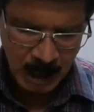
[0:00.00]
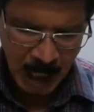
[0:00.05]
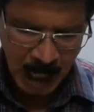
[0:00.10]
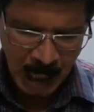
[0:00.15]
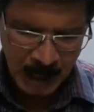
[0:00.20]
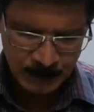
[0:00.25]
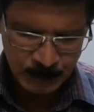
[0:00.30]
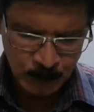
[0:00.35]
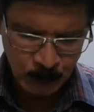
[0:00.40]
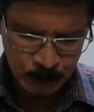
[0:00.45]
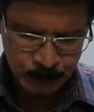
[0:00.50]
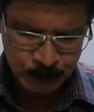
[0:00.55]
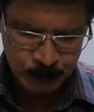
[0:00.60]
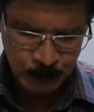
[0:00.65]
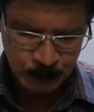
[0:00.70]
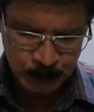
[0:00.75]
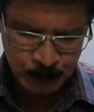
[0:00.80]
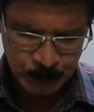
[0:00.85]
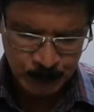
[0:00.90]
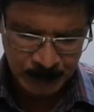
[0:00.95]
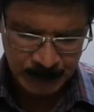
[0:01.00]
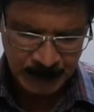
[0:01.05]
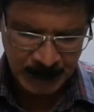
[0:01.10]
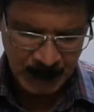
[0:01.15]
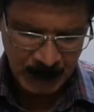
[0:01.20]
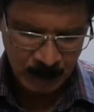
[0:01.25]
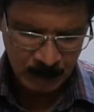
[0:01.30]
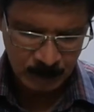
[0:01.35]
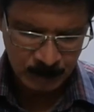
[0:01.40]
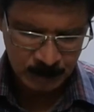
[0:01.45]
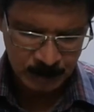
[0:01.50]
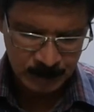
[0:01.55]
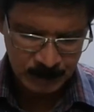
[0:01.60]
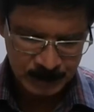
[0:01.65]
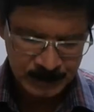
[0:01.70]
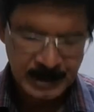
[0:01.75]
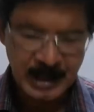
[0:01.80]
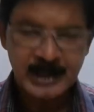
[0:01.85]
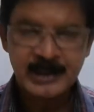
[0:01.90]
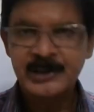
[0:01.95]
I am not so sure now.
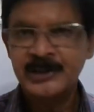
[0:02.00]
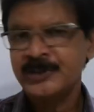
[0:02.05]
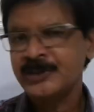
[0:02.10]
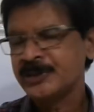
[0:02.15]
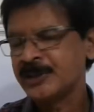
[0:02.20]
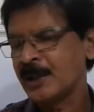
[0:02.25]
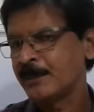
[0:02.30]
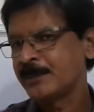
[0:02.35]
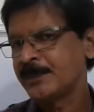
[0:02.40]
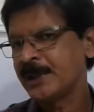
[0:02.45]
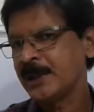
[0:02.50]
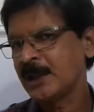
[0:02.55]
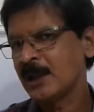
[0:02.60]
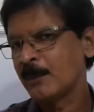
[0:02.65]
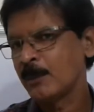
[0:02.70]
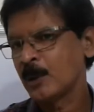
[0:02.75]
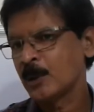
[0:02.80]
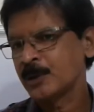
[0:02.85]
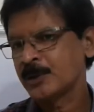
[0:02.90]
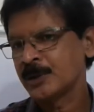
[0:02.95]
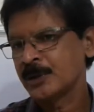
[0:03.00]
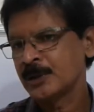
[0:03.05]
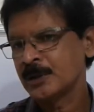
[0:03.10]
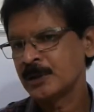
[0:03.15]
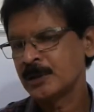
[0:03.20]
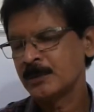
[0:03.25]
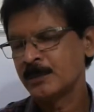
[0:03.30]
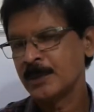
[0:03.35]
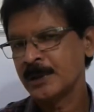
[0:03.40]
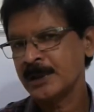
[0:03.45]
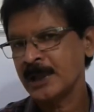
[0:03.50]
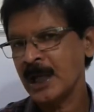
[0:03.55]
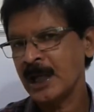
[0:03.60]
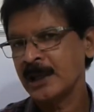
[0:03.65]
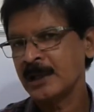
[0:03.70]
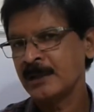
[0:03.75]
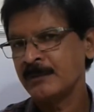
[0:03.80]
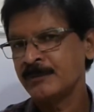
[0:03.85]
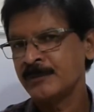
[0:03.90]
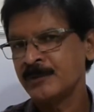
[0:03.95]
There is something about her, but
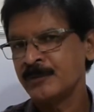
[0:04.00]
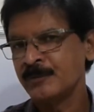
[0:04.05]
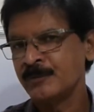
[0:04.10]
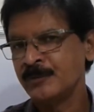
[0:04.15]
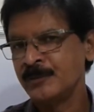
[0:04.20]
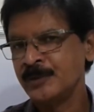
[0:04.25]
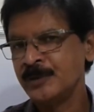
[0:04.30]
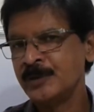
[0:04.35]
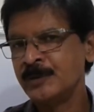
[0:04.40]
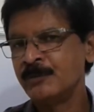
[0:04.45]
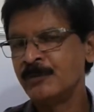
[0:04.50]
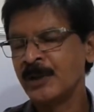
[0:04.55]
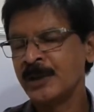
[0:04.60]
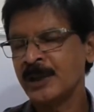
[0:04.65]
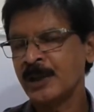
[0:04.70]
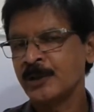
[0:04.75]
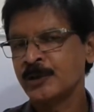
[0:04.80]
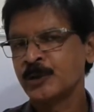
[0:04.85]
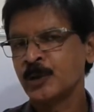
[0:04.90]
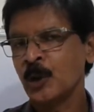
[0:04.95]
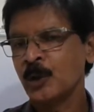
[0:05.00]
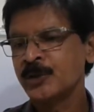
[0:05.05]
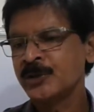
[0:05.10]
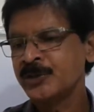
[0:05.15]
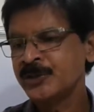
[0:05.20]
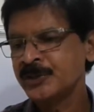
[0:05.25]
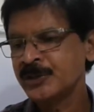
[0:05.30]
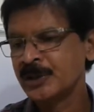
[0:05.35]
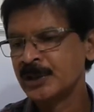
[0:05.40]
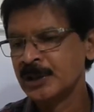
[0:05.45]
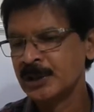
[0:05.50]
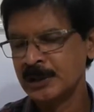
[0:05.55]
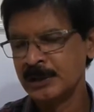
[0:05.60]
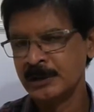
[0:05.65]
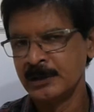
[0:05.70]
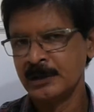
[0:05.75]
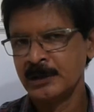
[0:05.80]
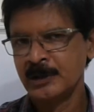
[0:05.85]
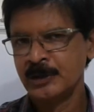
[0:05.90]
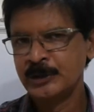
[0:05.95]
when I saw this girl,
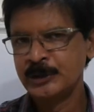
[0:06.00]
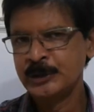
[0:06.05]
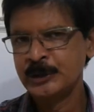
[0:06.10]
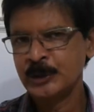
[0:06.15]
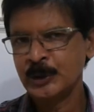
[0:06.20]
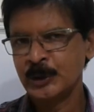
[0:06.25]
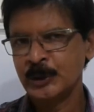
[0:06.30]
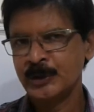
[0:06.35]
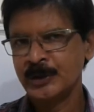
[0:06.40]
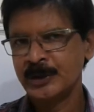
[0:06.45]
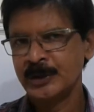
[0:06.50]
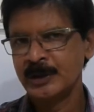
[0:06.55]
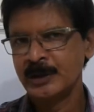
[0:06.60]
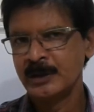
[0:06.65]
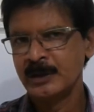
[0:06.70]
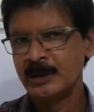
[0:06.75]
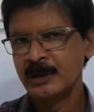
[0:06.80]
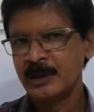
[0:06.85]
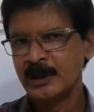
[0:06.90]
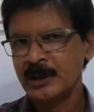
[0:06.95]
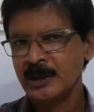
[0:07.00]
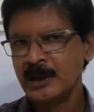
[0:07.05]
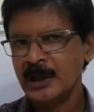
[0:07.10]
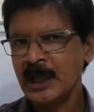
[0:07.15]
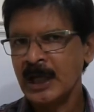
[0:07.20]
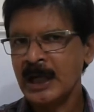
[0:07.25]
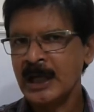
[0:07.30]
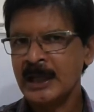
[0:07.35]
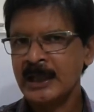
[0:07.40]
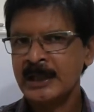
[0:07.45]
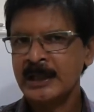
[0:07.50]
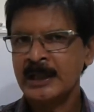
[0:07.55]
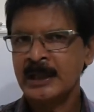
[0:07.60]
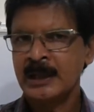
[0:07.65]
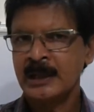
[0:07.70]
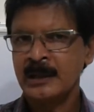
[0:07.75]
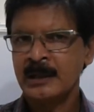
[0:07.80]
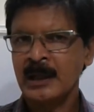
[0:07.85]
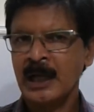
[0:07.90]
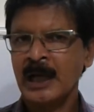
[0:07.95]
Joan,
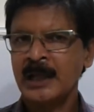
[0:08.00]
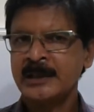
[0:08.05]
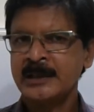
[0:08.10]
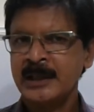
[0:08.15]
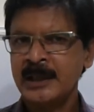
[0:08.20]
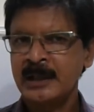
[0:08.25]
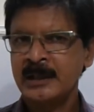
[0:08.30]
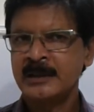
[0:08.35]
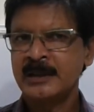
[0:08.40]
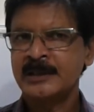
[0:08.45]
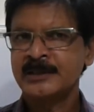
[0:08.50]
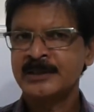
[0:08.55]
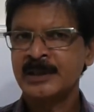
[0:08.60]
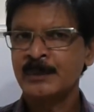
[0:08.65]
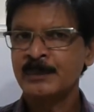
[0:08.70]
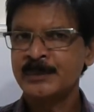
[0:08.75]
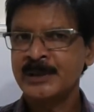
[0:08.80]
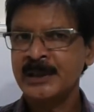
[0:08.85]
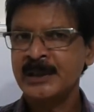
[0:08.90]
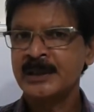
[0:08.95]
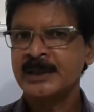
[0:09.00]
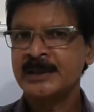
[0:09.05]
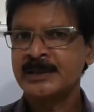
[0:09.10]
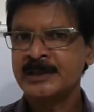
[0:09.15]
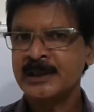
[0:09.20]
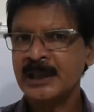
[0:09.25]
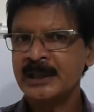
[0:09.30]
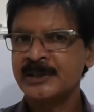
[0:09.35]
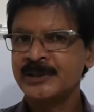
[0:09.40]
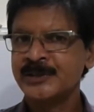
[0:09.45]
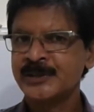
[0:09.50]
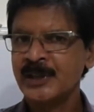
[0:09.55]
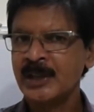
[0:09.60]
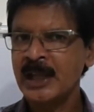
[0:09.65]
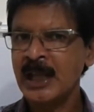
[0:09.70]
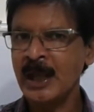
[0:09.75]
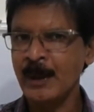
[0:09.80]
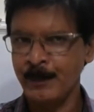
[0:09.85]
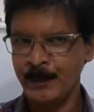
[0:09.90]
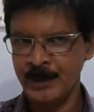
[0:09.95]
I think that something can still
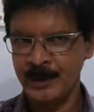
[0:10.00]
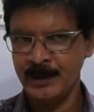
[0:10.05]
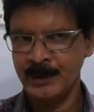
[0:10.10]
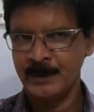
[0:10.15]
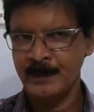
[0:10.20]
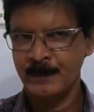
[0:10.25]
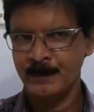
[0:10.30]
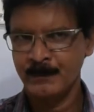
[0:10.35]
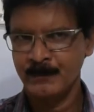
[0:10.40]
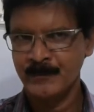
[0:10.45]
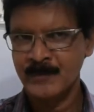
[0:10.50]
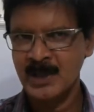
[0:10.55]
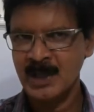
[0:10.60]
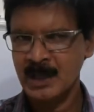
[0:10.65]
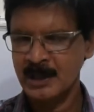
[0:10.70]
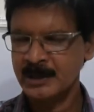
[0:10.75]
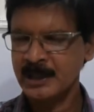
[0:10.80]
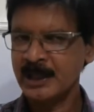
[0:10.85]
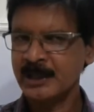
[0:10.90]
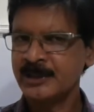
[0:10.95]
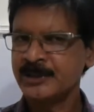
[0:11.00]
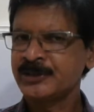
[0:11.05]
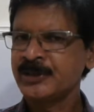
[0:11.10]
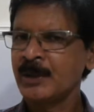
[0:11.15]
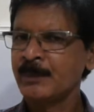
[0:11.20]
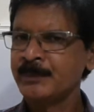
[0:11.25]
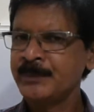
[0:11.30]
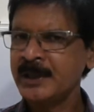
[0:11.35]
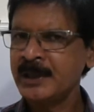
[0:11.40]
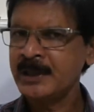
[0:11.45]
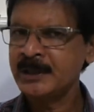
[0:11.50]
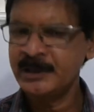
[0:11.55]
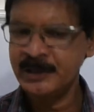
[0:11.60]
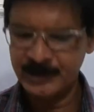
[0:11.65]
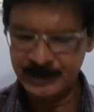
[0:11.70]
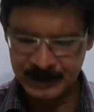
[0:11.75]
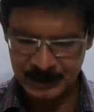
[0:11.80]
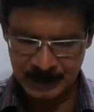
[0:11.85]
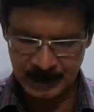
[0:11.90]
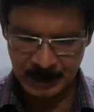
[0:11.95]
happen. There is something in
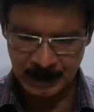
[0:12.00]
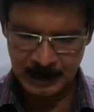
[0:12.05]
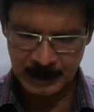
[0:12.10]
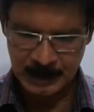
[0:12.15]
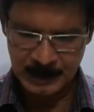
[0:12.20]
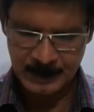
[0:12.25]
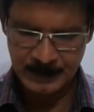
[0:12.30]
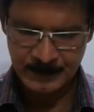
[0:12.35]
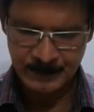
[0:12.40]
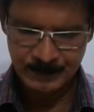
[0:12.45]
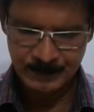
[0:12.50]
this girl.